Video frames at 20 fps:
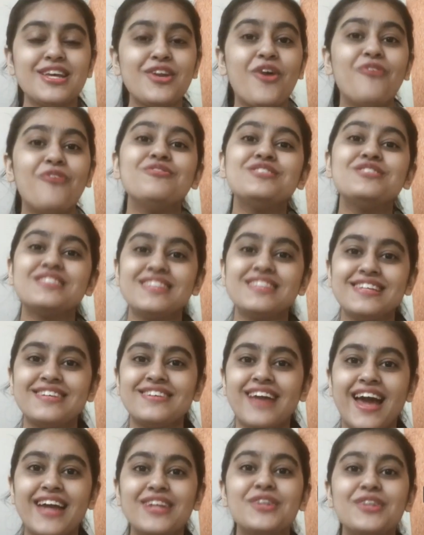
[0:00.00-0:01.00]
and obviously
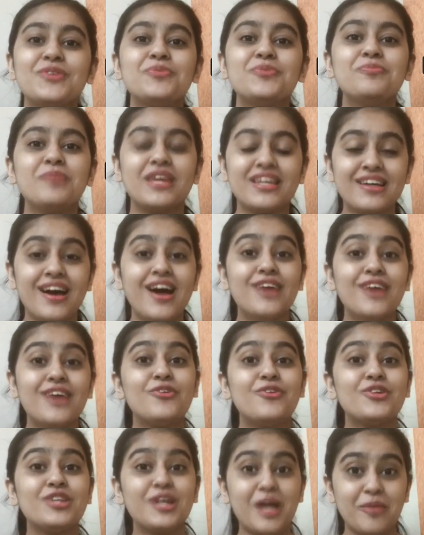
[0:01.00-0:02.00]
try to make
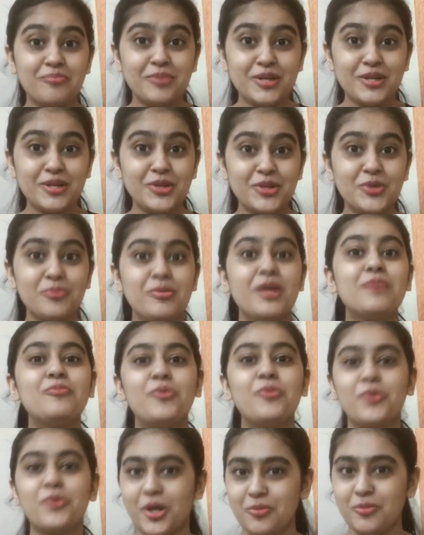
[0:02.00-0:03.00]
for the company to make
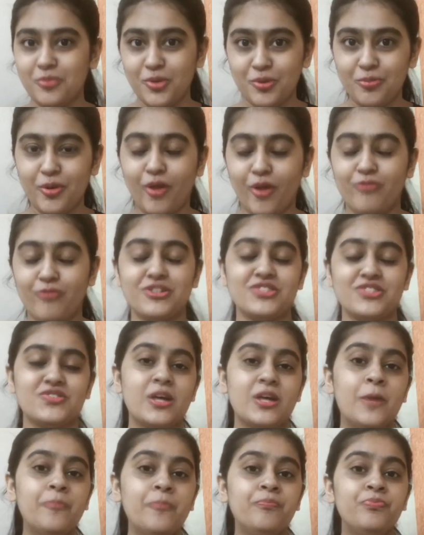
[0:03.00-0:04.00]
more and more
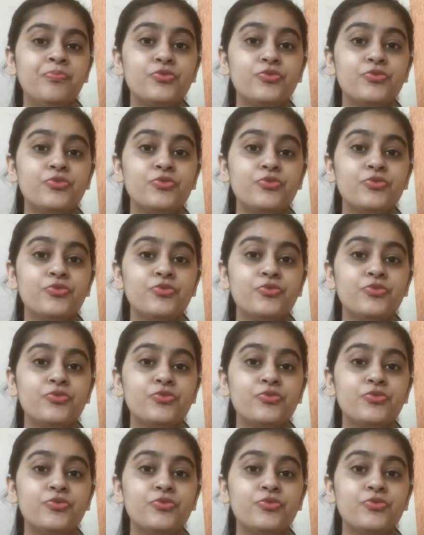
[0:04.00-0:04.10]
profits.